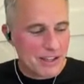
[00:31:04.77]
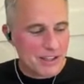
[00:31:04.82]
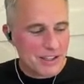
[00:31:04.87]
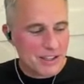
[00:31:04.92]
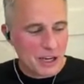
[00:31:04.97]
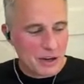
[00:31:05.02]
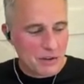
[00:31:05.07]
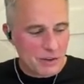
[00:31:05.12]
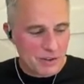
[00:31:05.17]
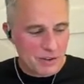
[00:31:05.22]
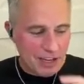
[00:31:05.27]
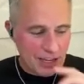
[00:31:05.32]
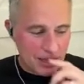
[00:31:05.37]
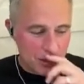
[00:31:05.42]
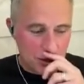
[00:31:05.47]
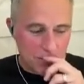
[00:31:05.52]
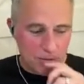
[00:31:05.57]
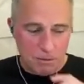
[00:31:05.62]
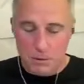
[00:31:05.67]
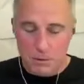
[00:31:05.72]
the secret
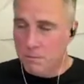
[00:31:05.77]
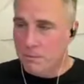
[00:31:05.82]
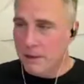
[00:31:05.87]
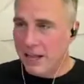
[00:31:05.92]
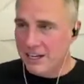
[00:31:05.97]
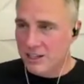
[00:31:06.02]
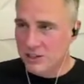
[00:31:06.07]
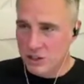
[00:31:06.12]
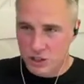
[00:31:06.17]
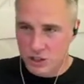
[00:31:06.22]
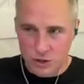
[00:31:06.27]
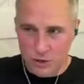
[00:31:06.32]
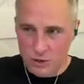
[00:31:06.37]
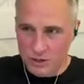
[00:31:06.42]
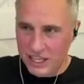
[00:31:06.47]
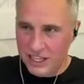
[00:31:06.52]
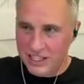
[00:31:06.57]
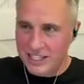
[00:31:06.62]
history of blacks and Jews.